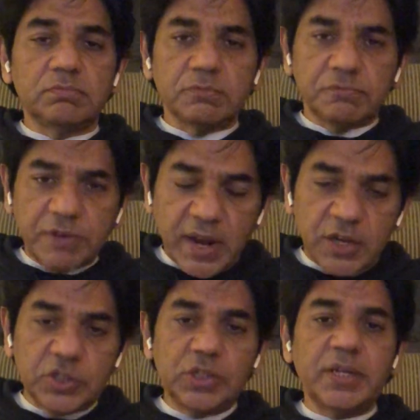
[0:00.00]

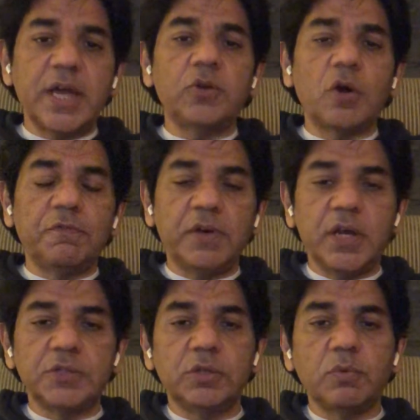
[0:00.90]
financial and
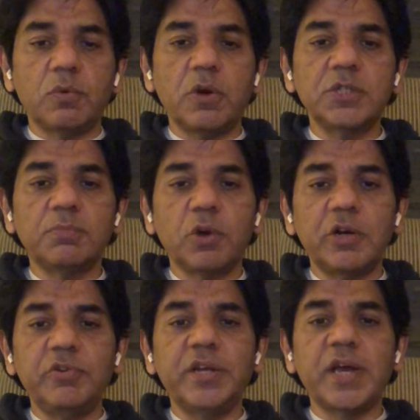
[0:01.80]
non-financial rewards,
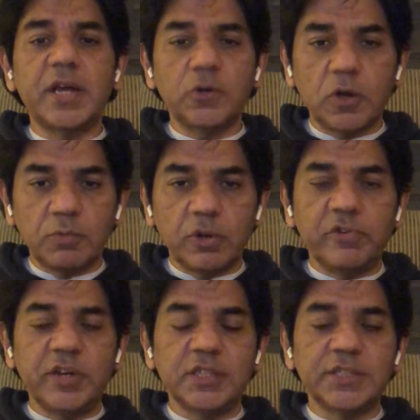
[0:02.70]
monetary and
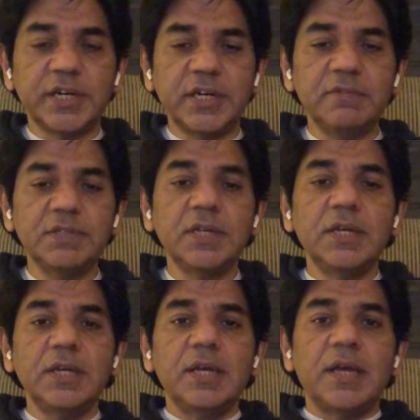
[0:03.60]
non-monetary incentives,
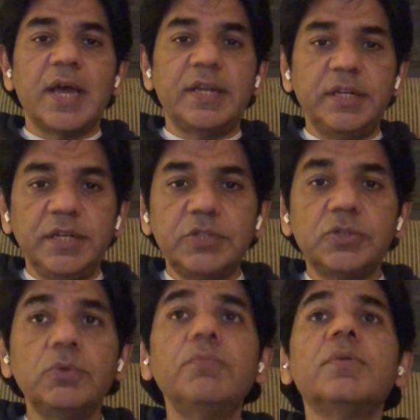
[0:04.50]
and he needs
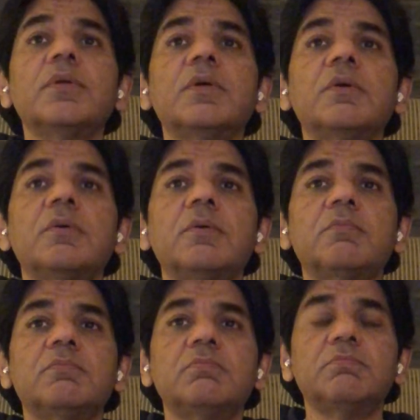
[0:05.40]
to
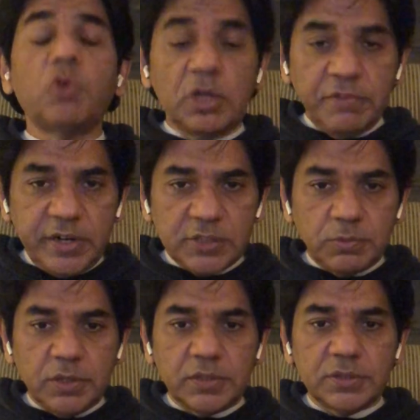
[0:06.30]
motivate his
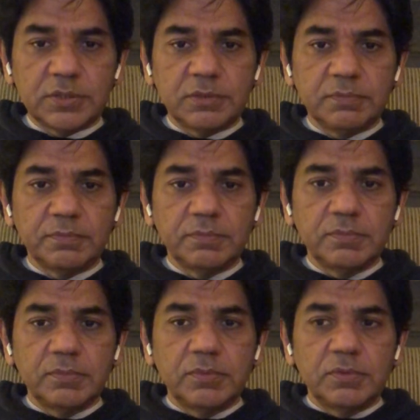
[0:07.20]
workers,
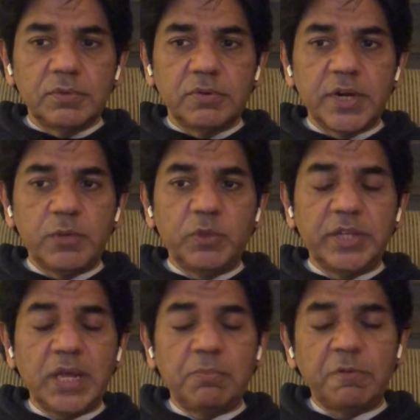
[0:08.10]
right, with the
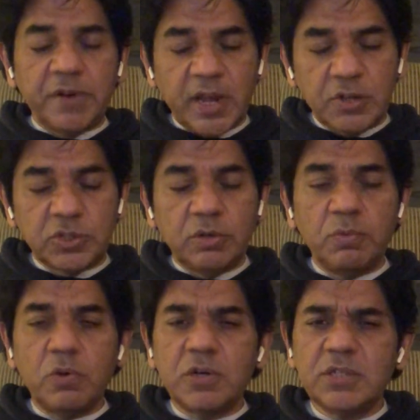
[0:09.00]
help of financial
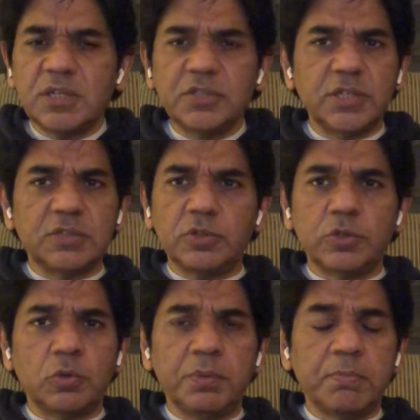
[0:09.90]
rewards, such as it
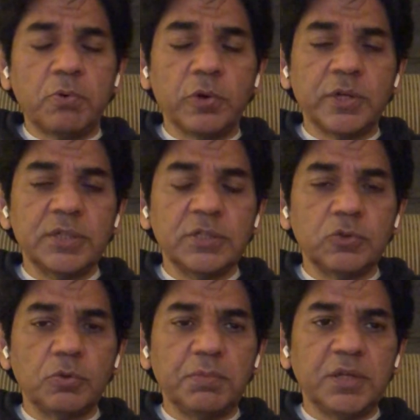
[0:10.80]
could be a bonus, it
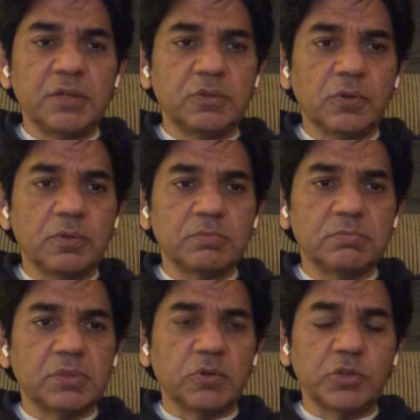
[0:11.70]
could be
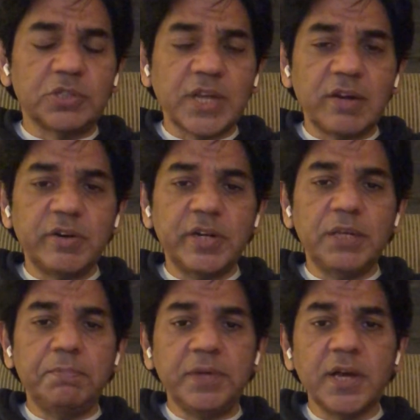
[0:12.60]
a good salary,
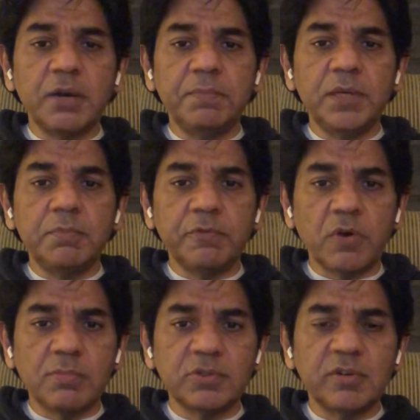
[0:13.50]
PRP,
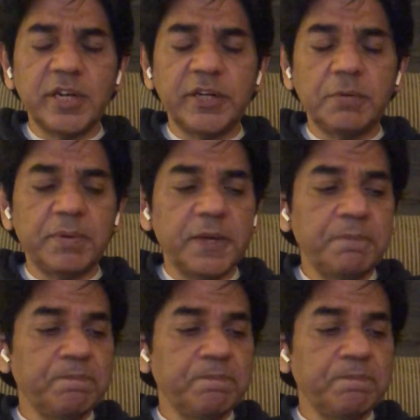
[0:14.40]
performance-related pay,